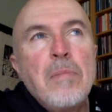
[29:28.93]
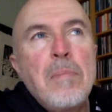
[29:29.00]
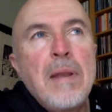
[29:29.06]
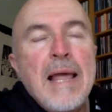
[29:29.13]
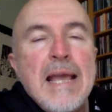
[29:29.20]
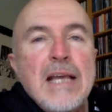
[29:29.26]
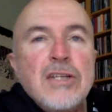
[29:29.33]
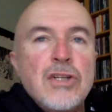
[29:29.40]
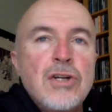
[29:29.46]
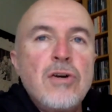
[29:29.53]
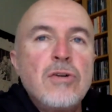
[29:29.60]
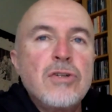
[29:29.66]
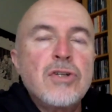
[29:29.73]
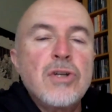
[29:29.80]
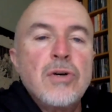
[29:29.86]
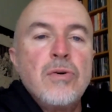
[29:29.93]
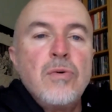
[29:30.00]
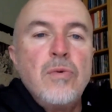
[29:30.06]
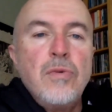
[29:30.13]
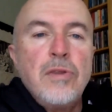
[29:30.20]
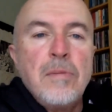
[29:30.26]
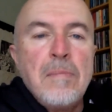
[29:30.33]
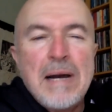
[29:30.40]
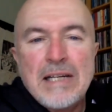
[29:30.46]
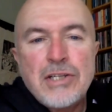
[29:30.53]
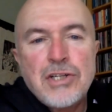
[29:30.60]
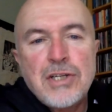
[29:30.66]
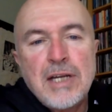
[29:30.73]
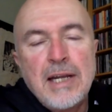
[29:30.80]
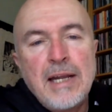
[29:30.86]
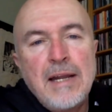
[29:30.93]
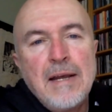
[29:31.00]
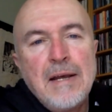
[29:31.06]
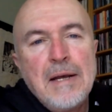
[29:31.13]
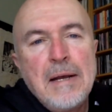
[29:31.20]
players and also the match day,